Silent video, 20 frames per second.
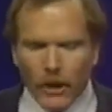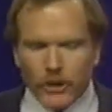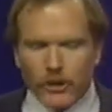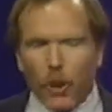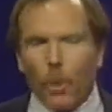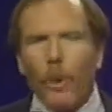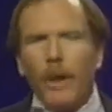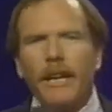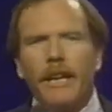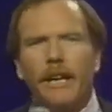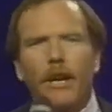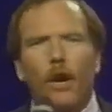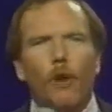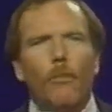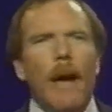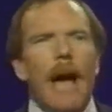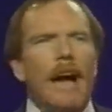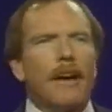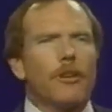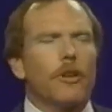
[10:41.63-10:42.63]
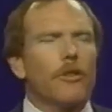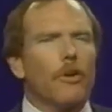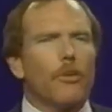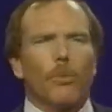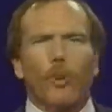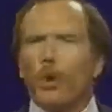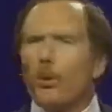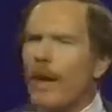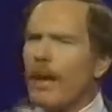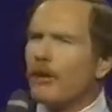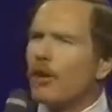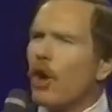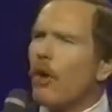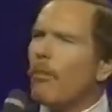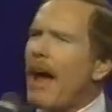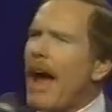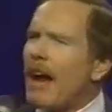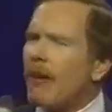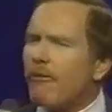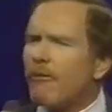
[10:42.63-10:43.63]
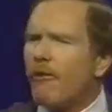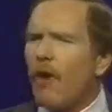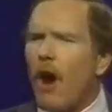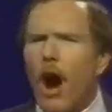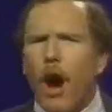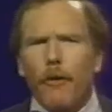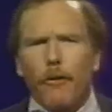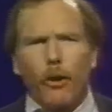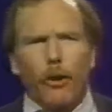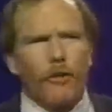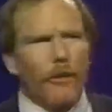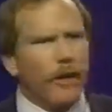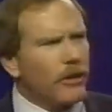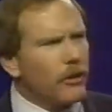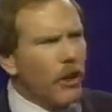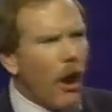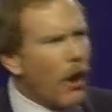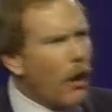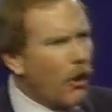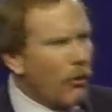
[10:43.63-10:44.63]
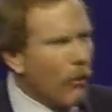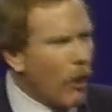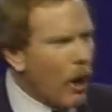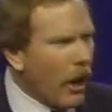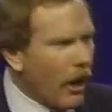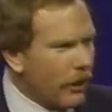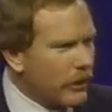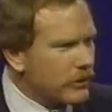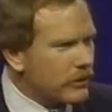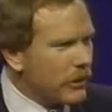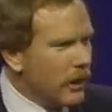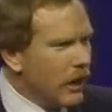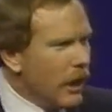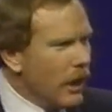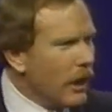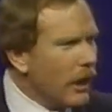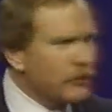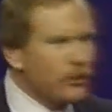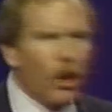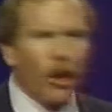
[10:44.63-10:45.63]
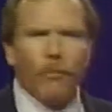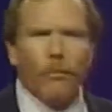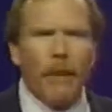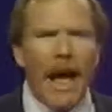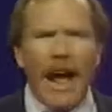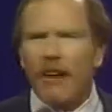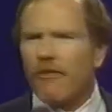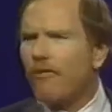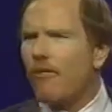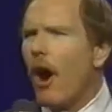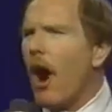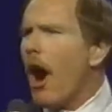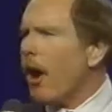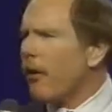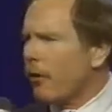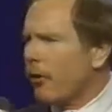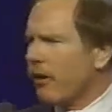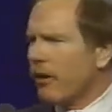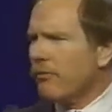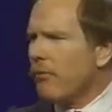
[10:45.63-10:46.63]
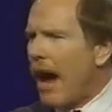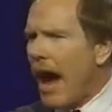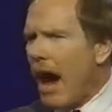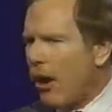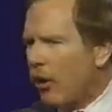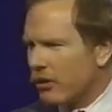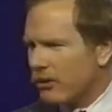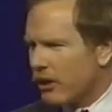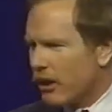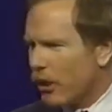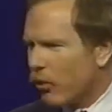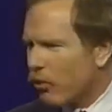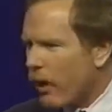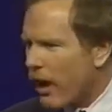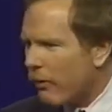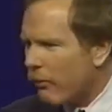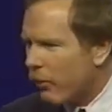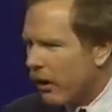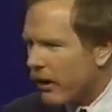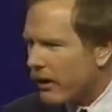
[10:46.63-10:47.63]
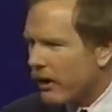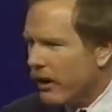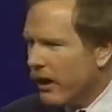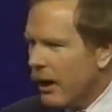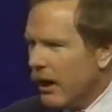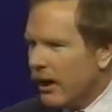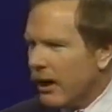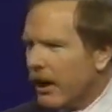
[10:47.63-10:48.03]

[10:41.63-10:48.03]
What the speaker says: So we need to go back to the root and go back farther than Karl Marx. Let's go back farther than Mao's Little Red Book.